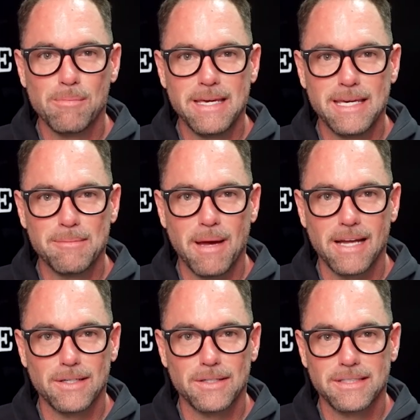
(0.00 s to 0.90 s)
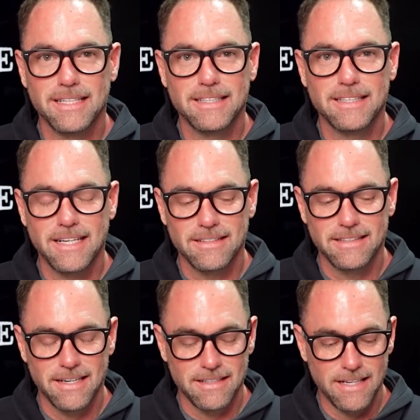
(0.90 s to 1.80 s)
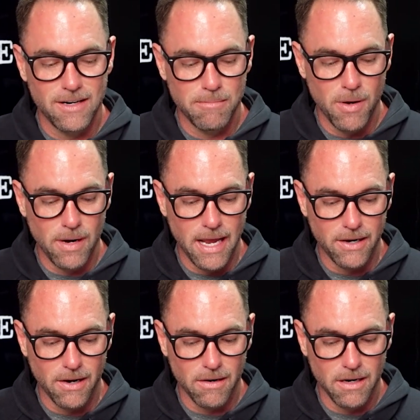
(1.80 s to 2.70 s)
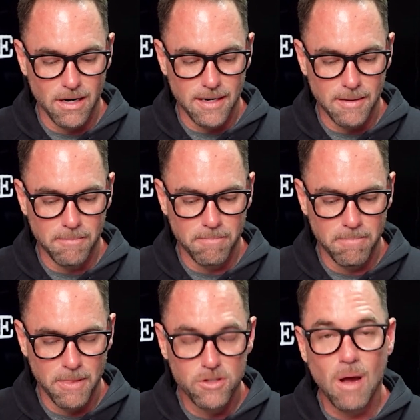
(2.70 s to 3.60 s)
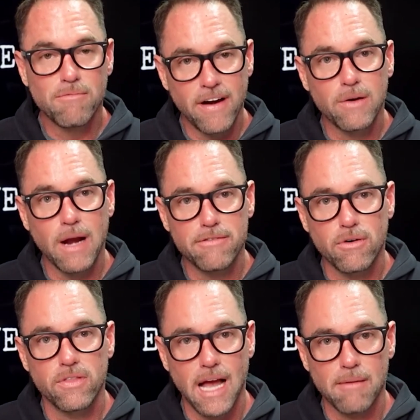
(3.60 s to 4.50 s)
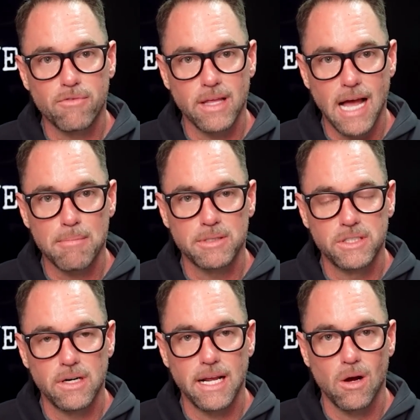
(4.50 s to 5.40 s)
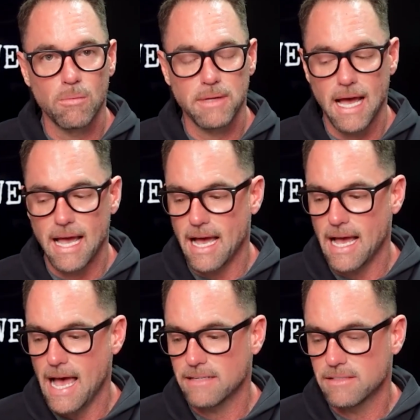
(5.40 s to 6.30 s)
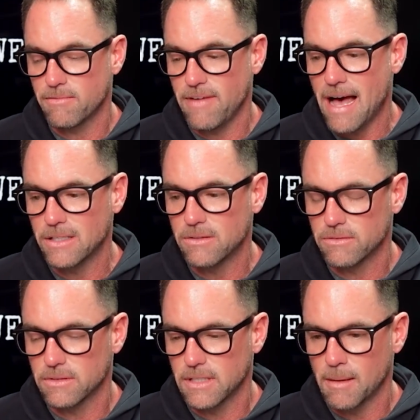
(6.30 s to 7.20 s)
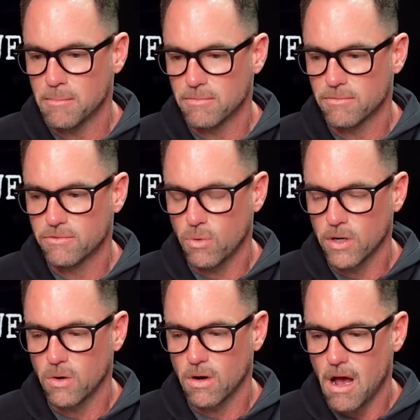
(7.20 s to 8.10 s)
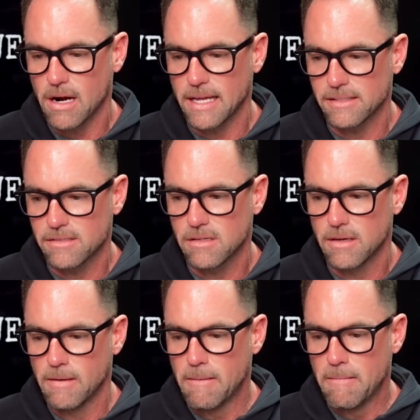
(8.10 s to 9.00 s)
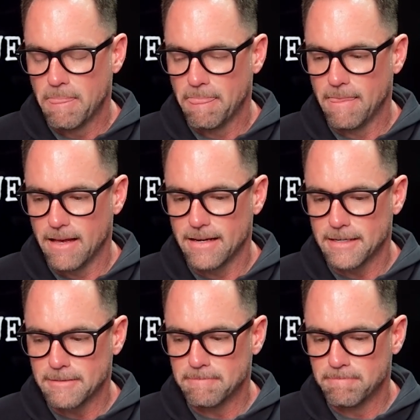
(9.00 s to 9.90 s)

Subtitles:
me get better, they're a boat anchor. So I'm very grateful for the opportunity. I hope I added some value for your audience. I'll